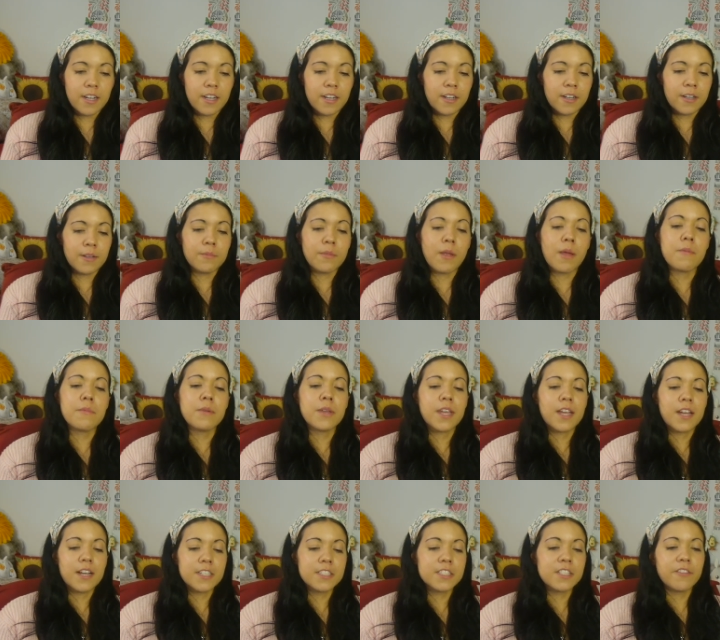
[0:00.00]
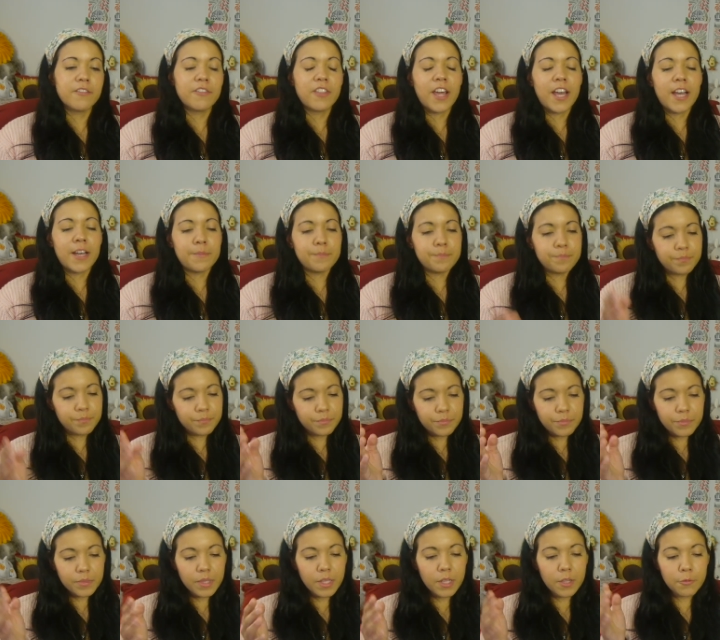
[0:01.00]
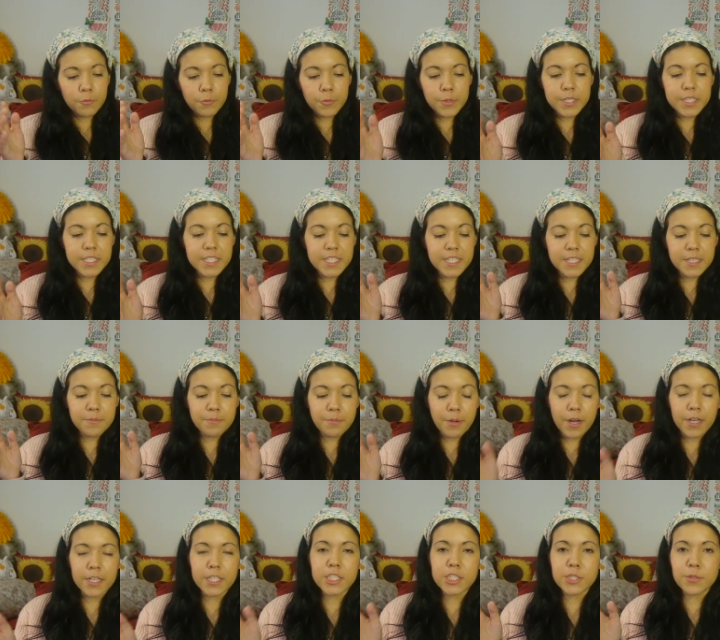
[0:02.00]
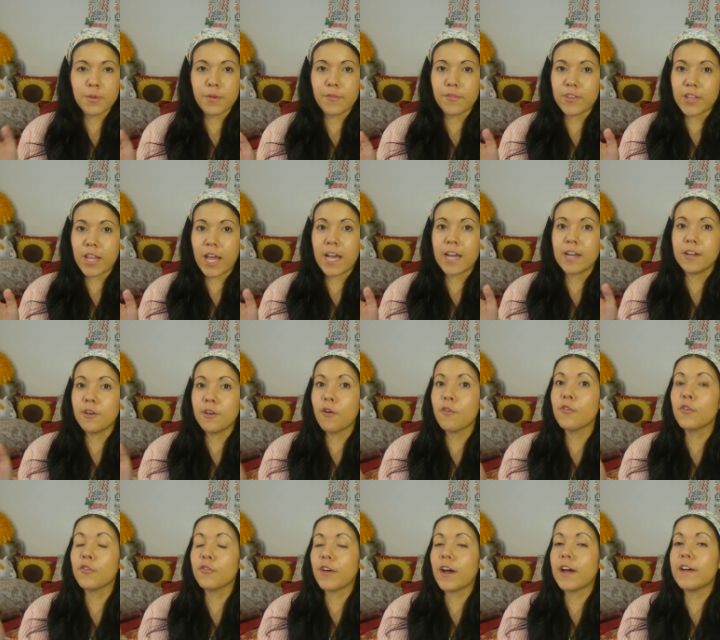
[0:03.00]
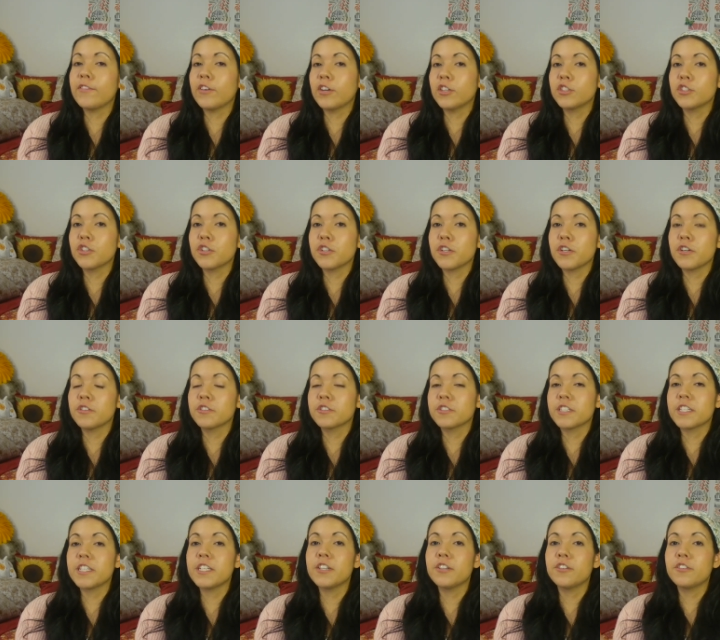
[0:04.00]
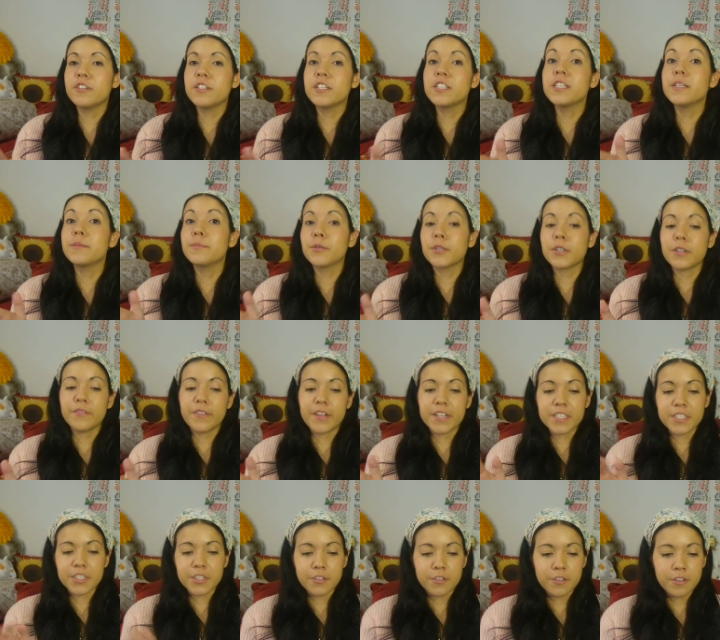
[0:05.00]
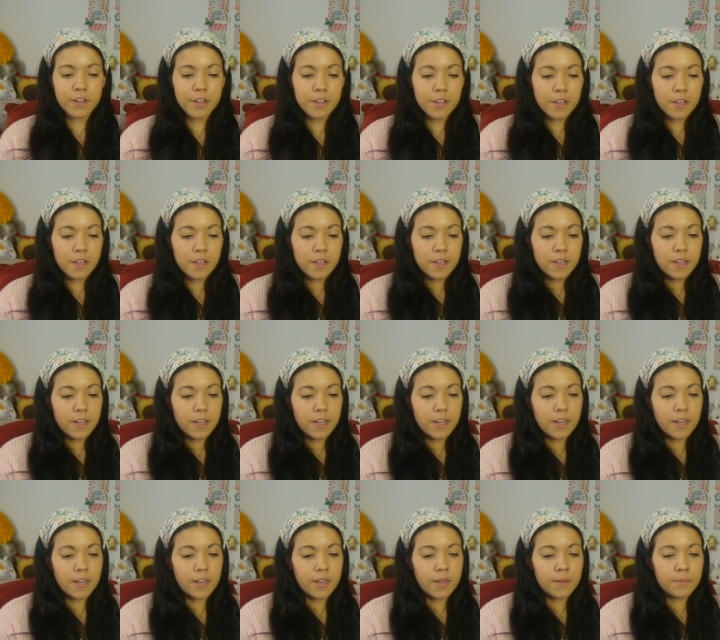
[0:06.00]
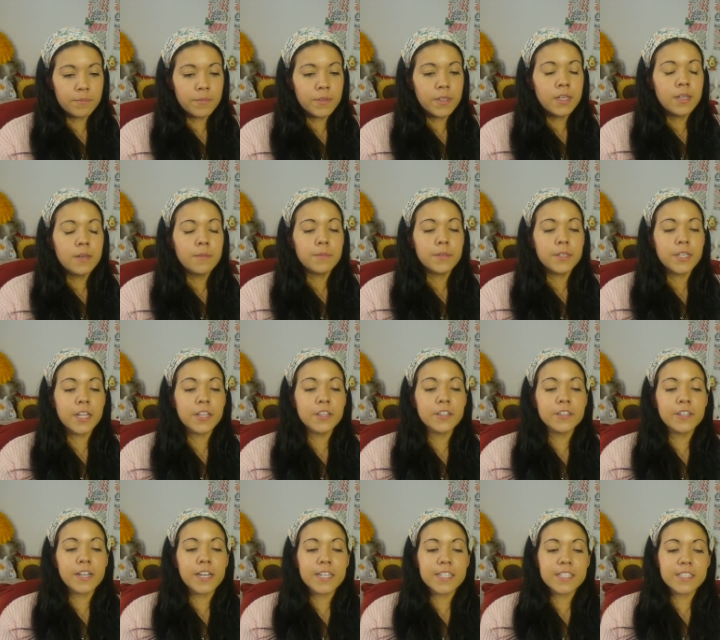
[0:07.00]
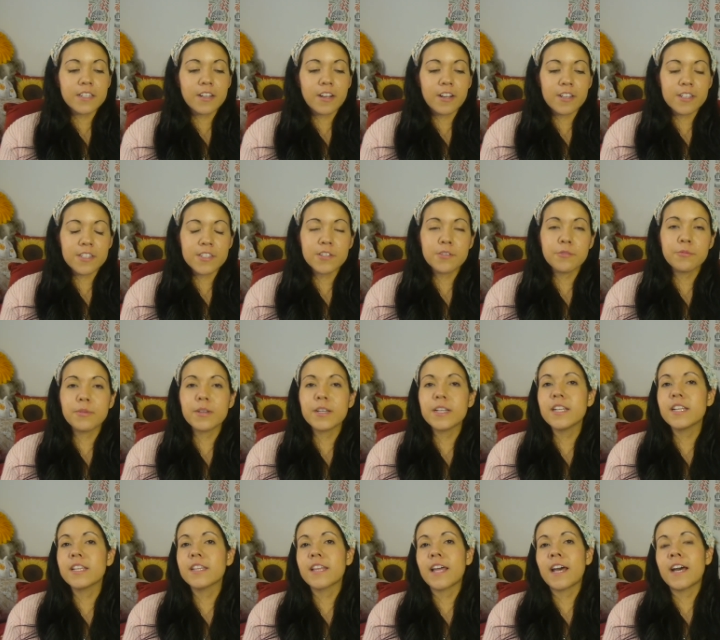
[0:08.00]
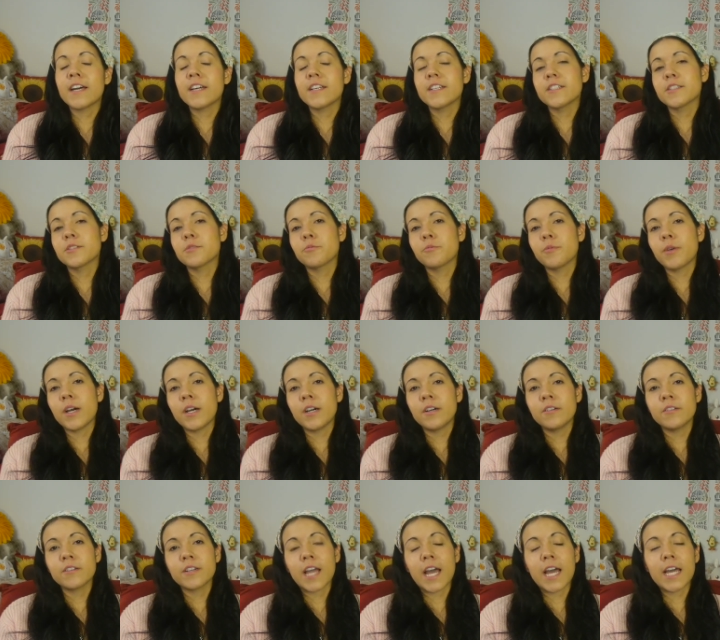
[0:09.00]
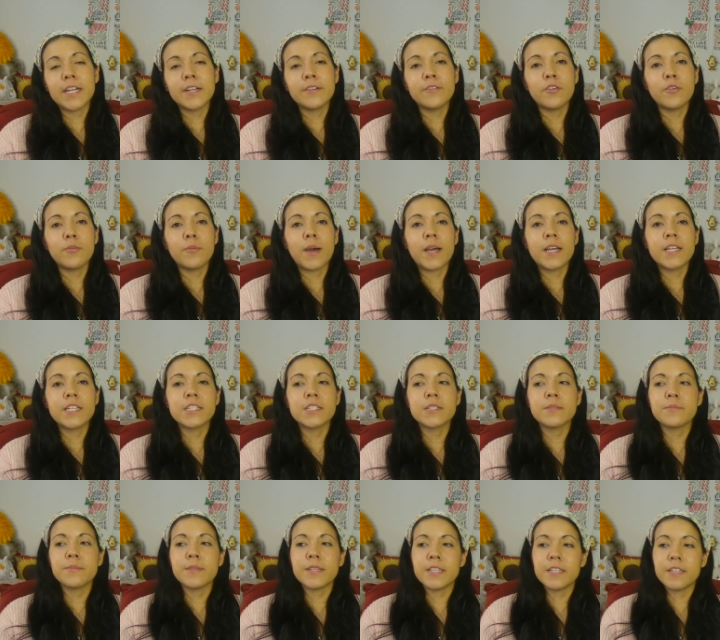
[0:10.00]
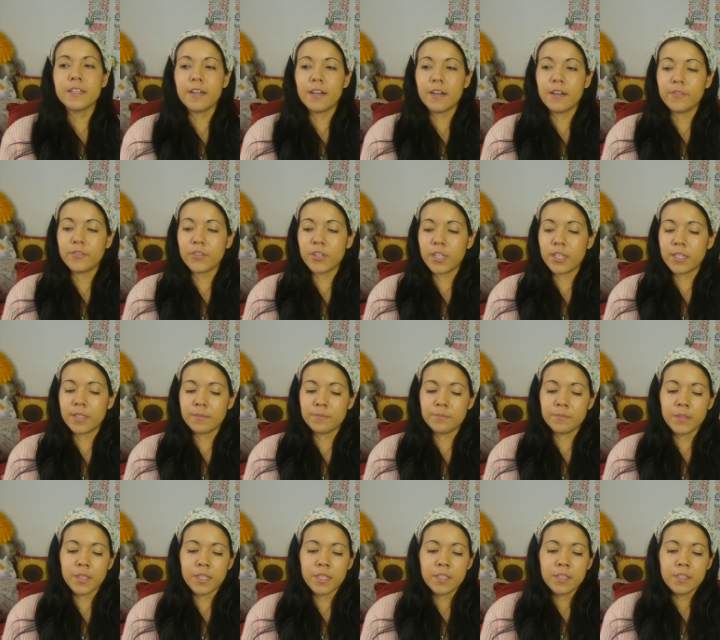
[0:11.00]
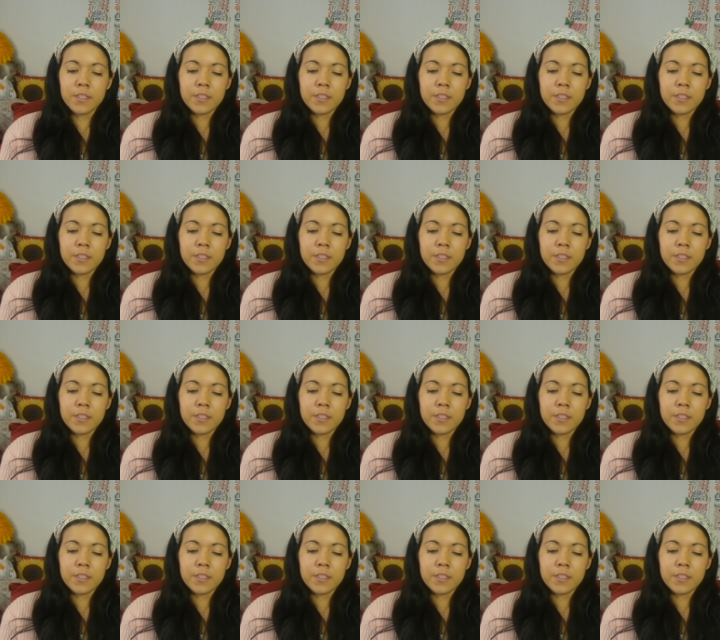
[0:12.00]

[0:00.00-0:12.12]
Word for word: Um, and because of that, we see punishment for that over 500 years later in the book of Esther. Um, but nonetheless, also reading that as well kind of reminds me of um,